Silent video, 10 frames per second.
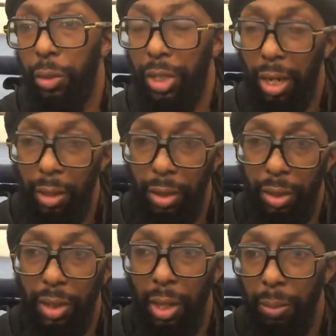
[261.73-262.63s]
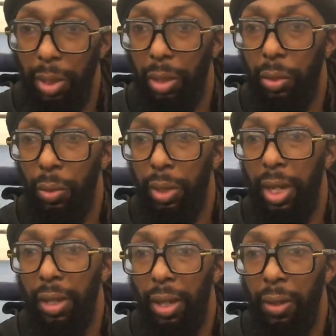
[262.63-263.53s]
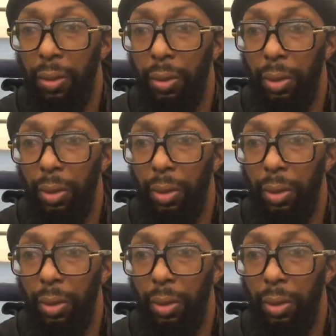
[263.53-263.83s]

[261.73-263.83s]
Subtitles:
shout out to the teams that are doing that now.